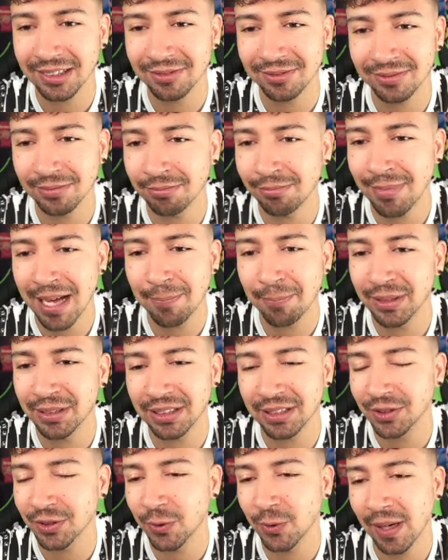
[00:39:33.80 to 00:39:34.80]
Members,
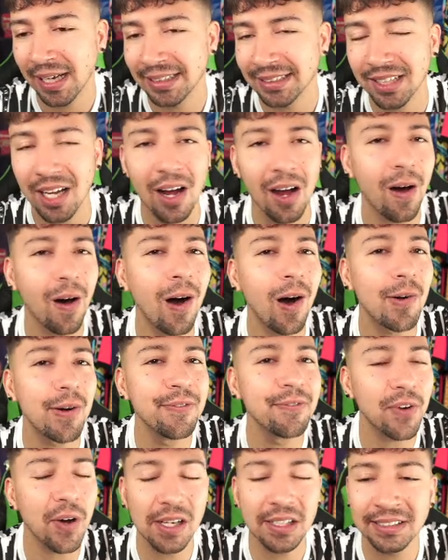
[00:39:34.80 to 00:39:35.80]
as always, are
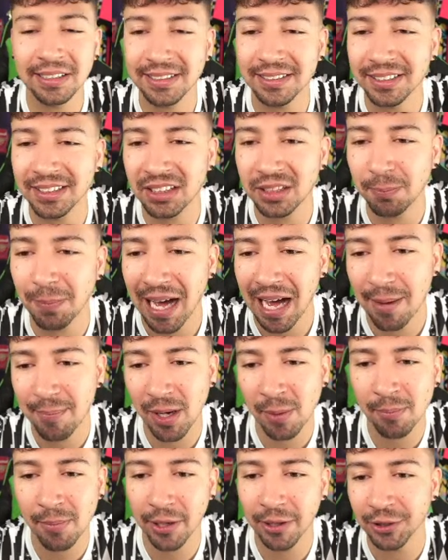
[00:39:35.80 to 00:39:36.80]
invited to spam
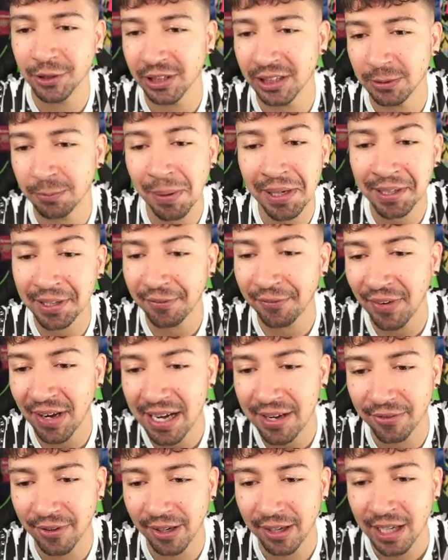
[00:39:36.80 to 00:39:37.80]
emojis. Pick your
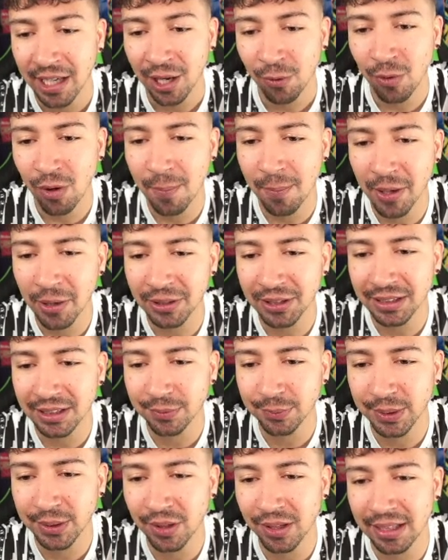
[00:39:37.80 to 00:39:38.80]
favourite. What emojis have
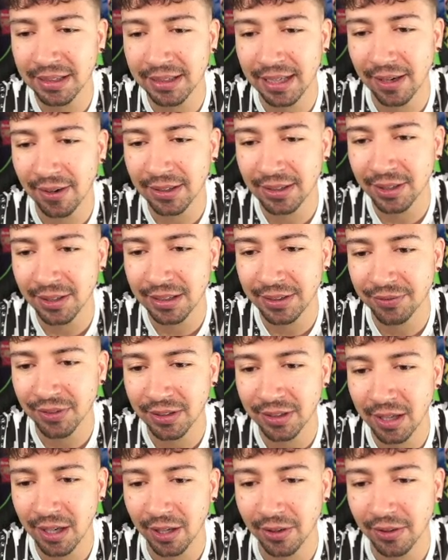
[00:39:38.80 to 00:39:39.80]
we got in there? I don't even
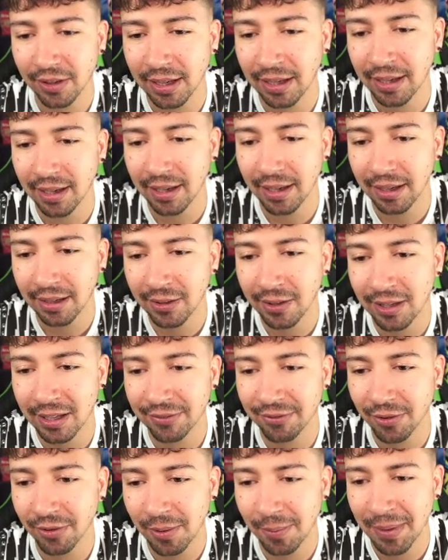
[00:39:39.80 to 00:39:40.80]
know. I can't
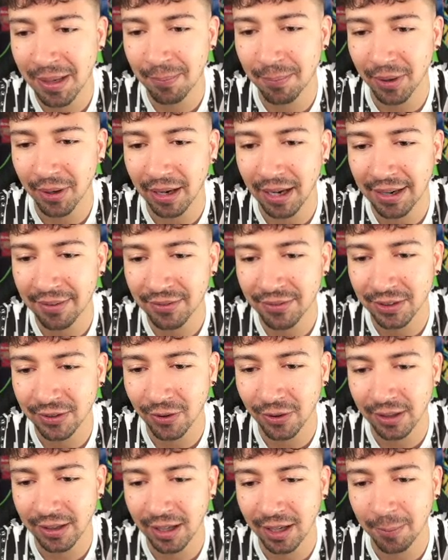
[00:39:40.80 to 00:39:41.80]
even remember. I haven't
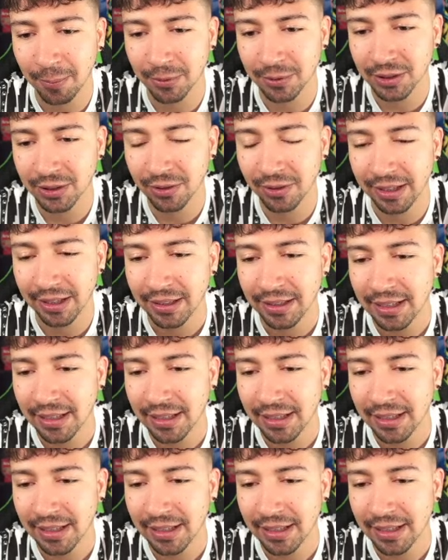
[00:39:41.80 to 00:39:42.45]
got it up on screen.